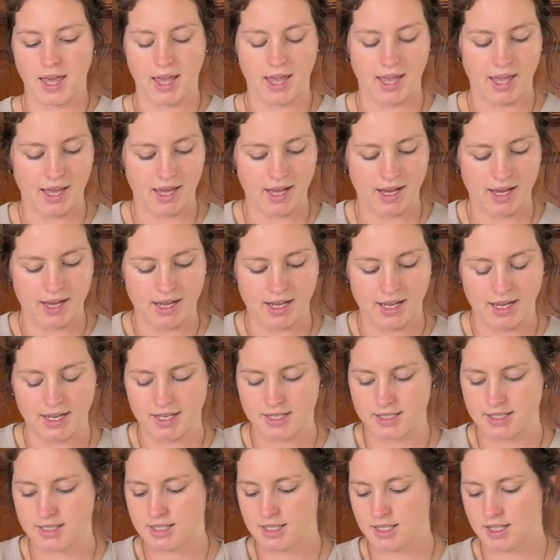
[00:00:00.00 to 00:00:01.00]

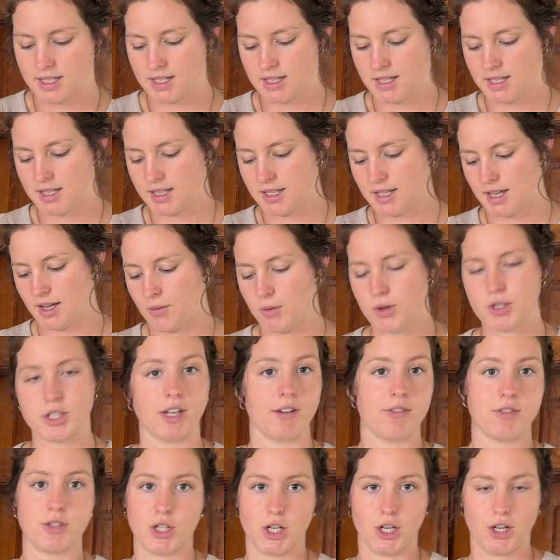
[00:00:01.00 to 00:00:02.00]
and which
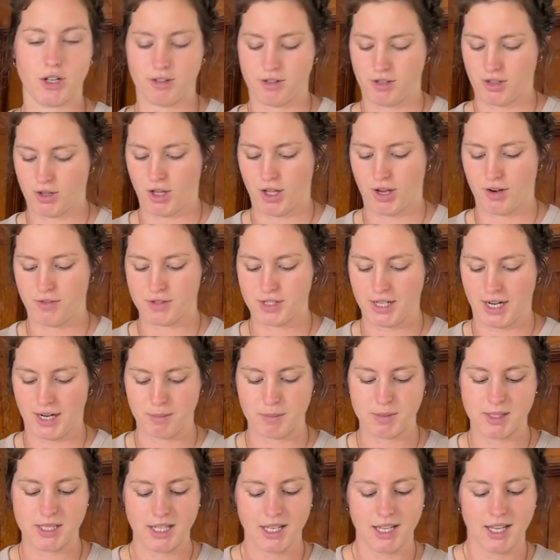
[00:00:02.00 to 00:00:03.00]
I've shared a lot of
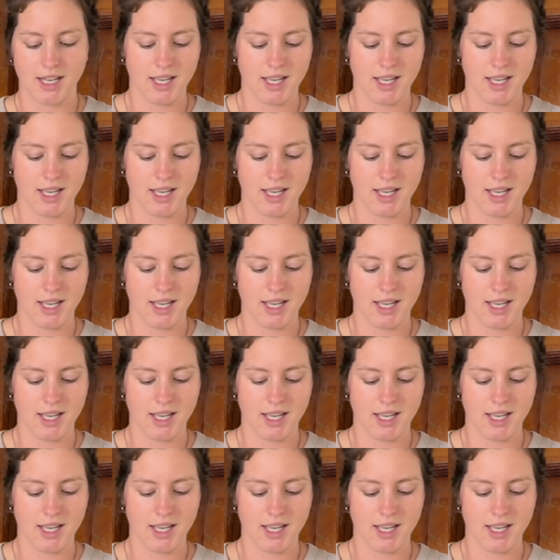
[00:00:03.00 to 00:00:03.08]
times.